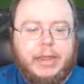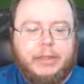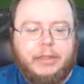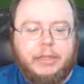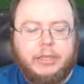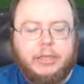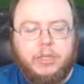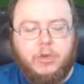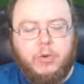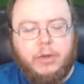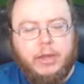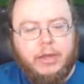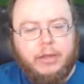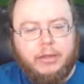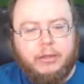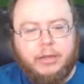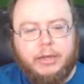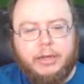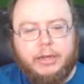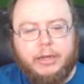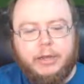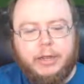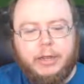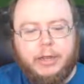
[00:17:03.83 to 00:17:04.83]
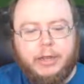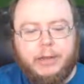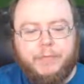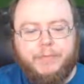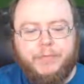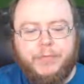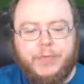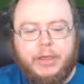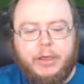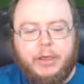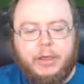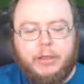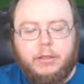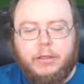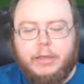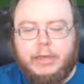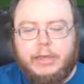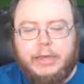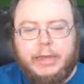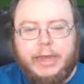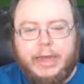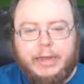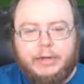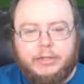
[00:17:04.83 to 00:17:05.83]
like you hit like
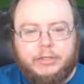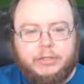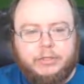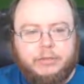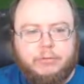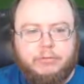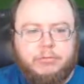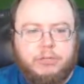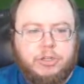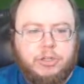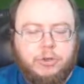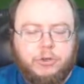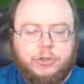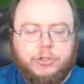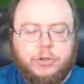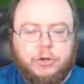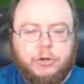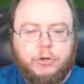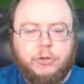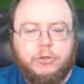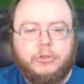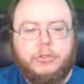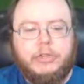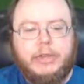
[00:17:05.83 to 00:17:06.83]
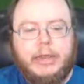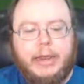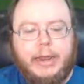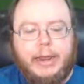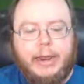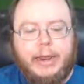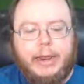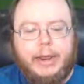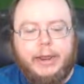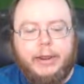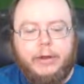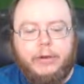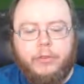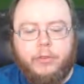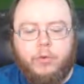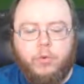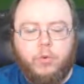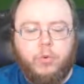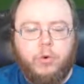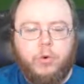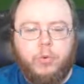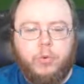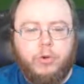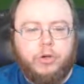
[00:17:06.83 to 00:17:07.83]
get users and the
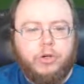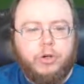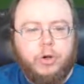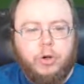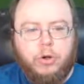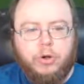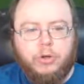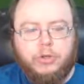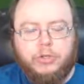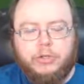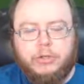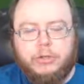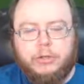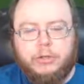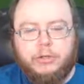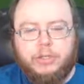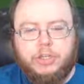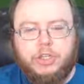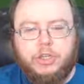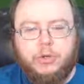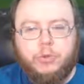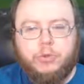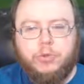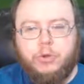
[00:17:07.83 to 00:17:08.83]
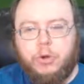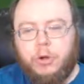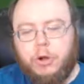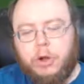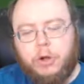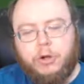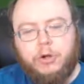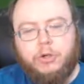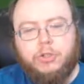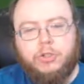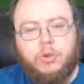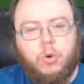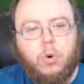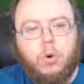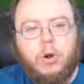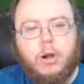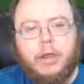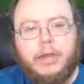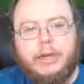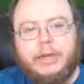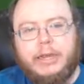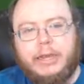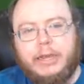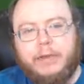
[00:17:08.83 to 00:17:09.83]
root returns user underscore
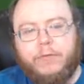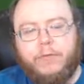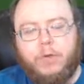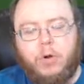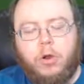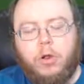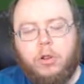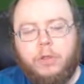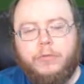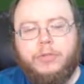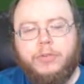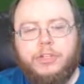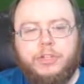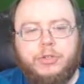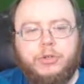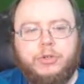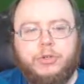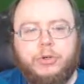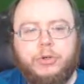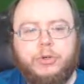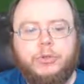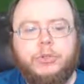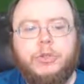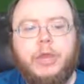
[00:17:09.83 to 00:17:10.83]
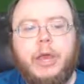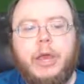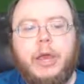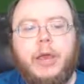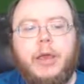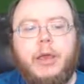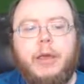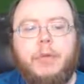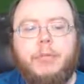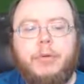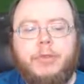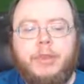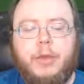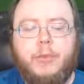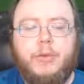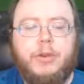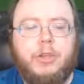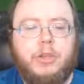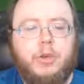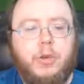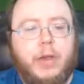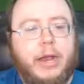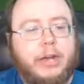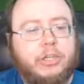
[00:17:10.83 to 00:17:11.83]
ID for all of its users, but then
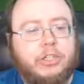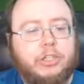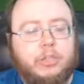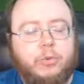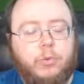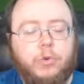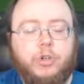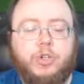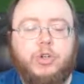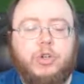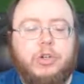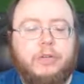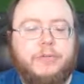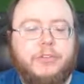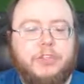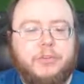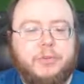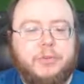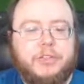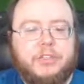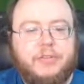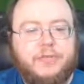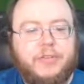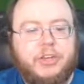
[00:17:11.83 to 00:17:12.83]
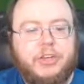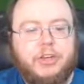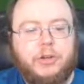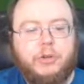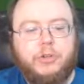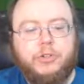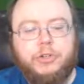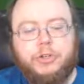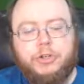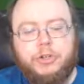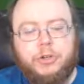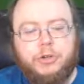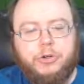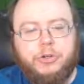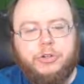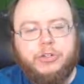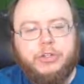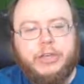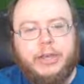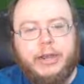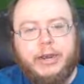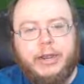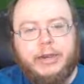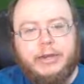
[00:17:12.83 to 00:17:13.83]
when you actually retrieve a specific user, you
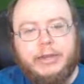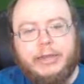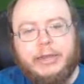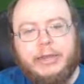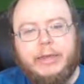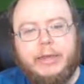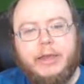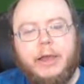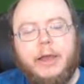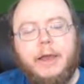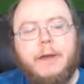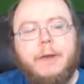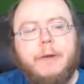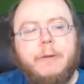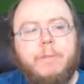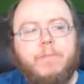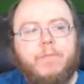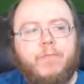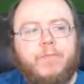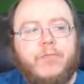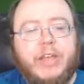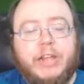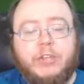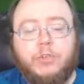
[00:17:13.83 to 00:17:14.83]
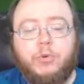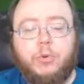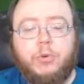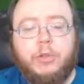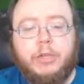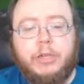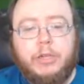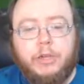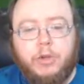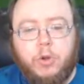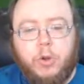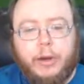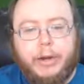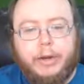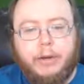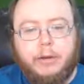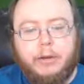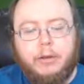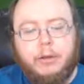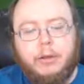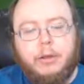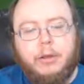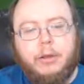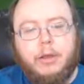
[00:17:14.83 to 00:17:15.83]
just get ID, that's really annoying.
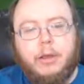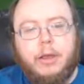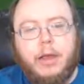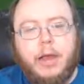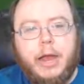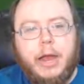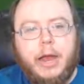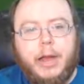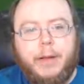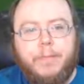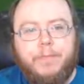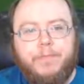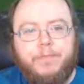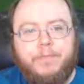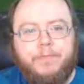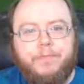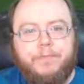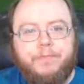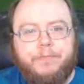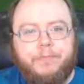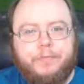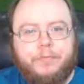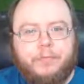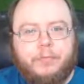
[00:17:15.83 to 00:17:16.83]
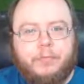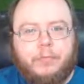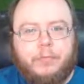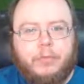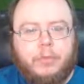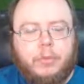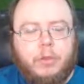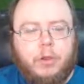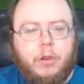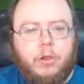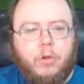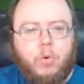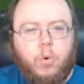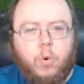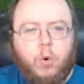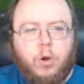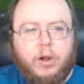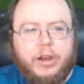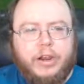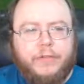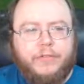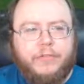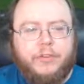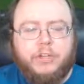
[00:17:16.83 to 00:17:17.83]

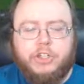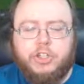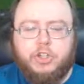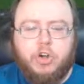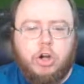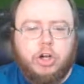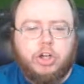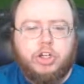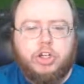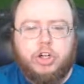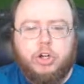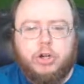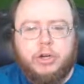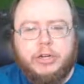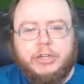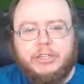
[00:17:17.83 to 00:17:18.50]
Or if the structure is